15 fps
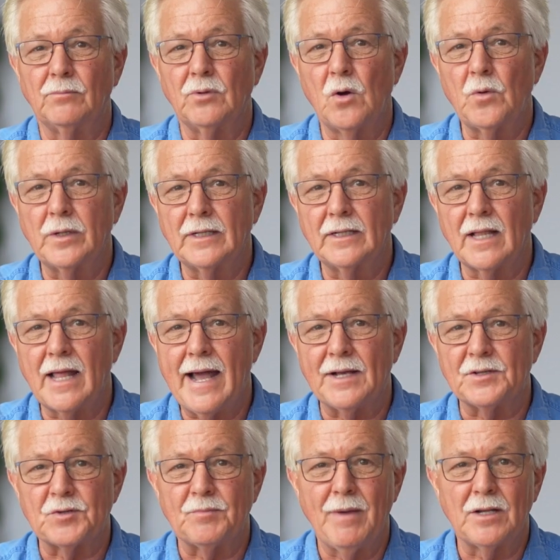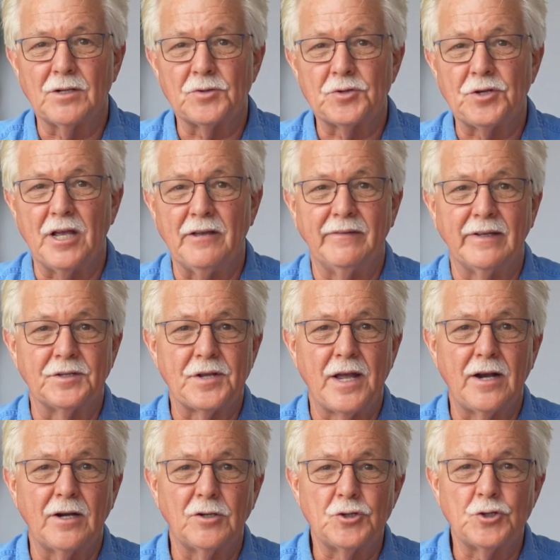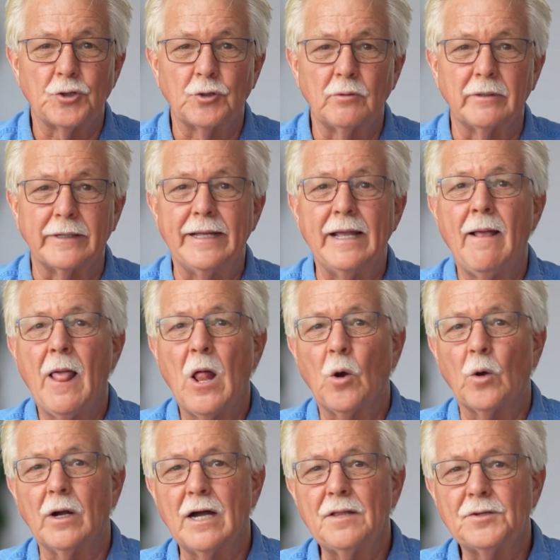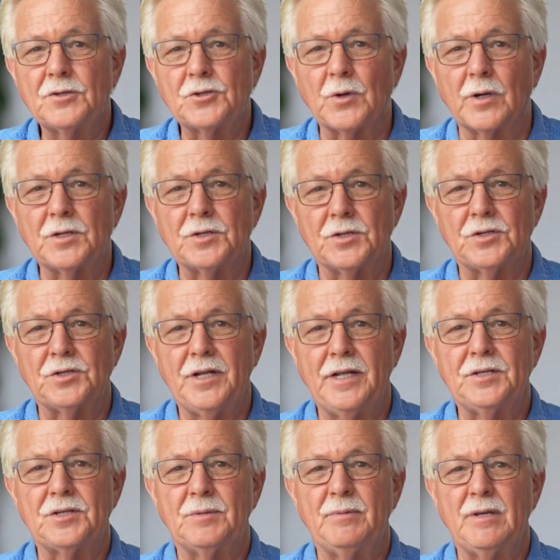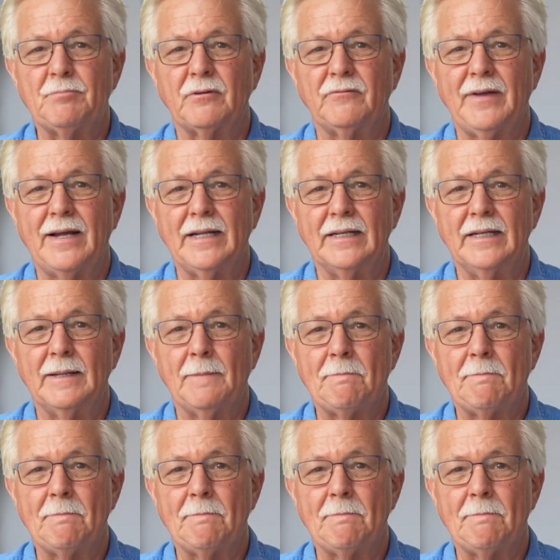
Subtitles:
broken glass, metal shavings, hair, jewelry, or other sources needs to be prevented.